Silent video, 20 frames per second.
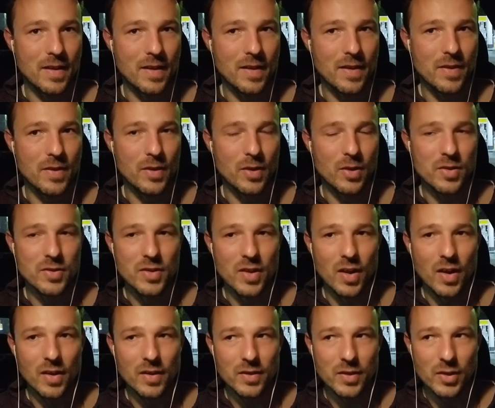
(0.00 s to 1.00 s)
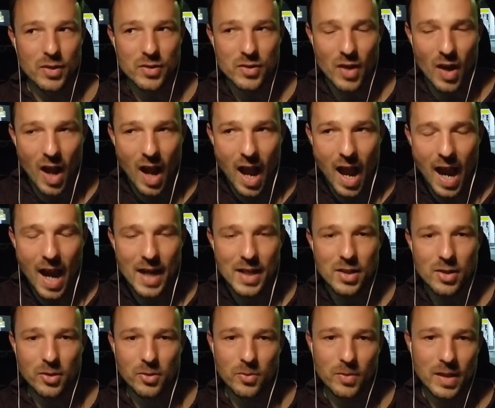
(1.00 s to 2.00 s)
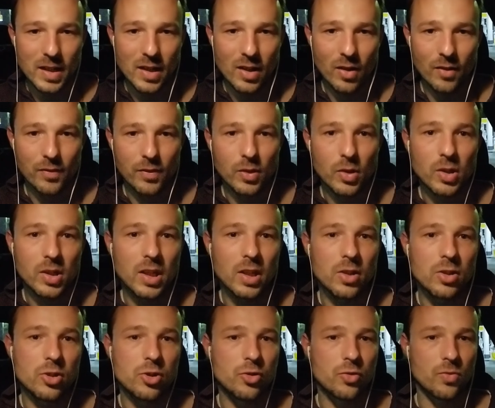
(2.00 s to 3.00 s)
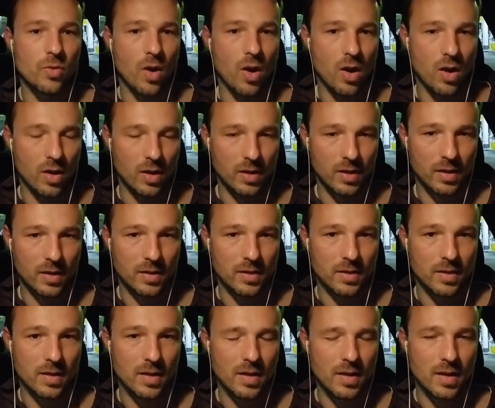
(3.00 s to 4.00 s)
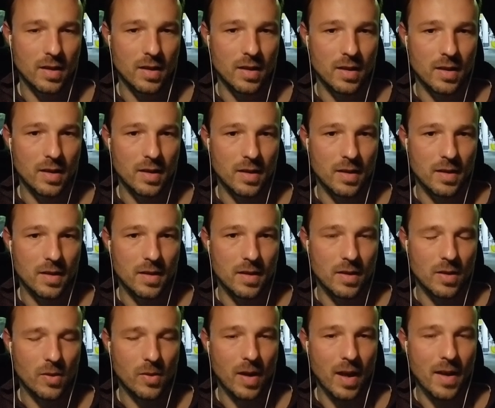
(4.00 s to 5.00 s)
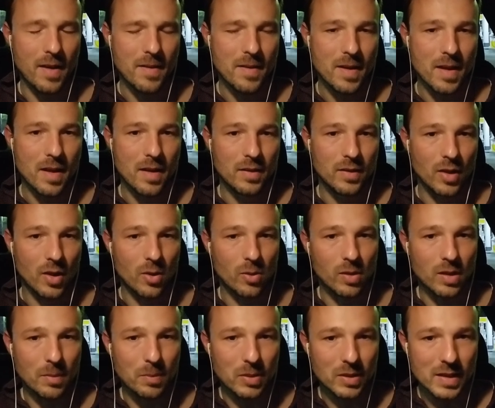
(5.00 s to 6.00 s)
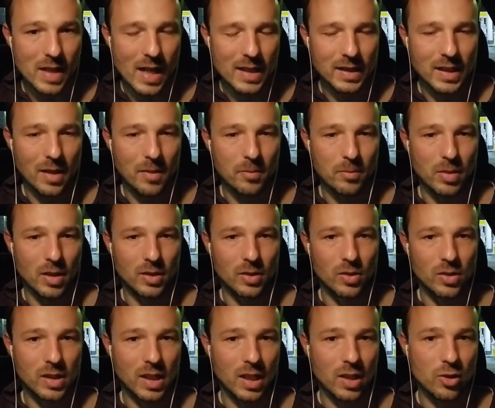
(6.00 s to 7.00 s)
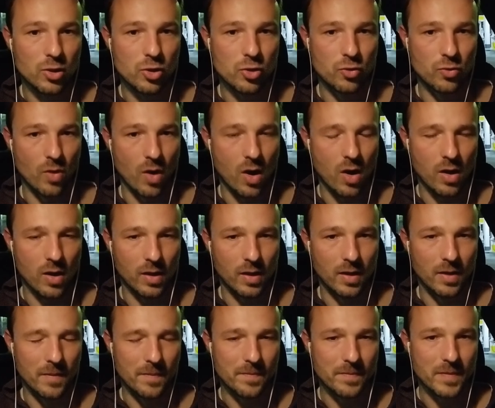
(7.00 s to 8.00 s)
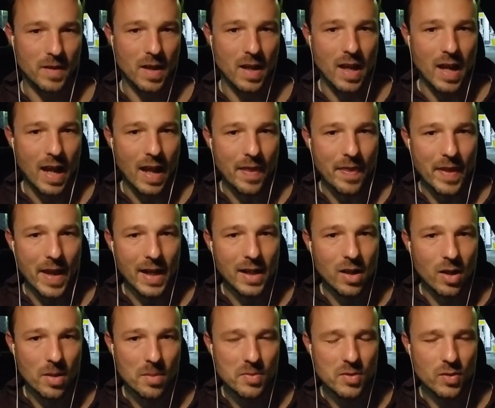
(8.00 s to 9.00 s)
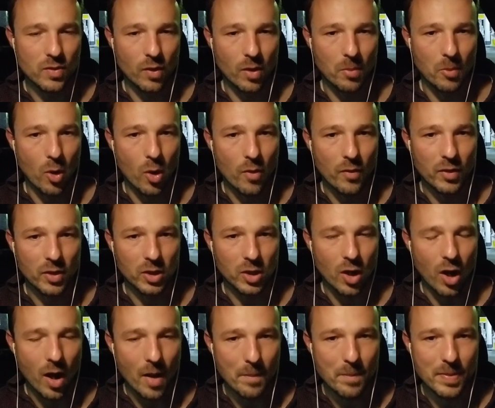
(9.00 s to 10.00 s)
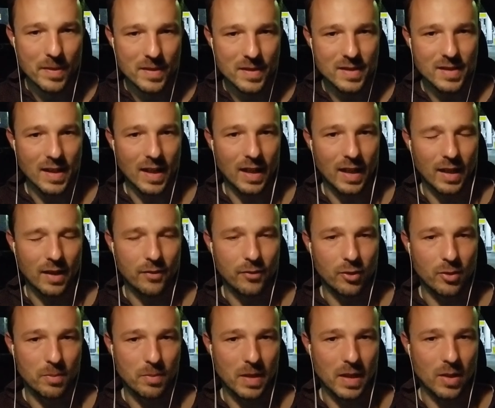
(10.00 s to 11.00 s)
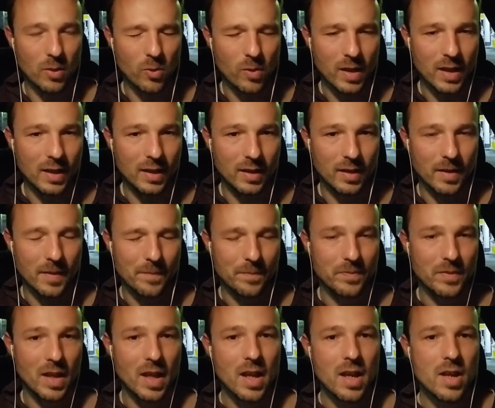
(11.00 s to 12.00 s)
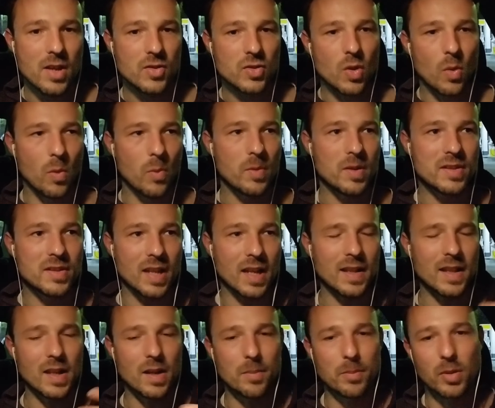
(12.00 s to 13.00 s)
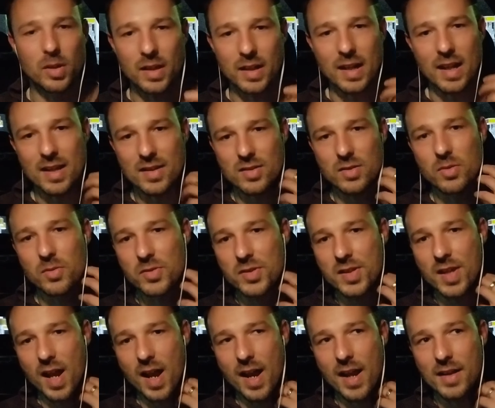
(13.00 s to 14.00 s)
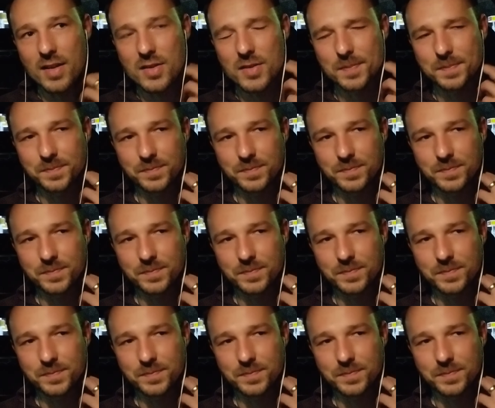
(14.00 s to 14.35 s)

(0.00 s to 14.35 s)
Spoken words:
there's a high degree of looking strong. Okay, not only protecting but looking strong, and that comes from overcompensating for being weak. So when we say that a bullet has two sides,